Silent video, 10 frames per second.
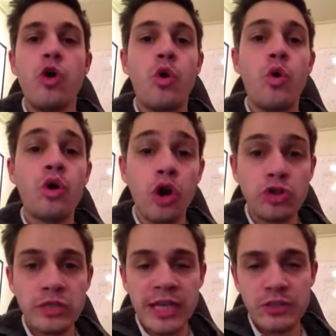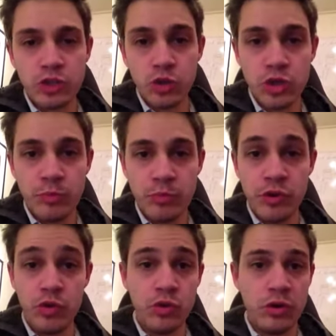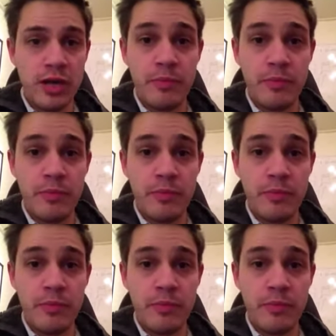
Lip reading: or contact your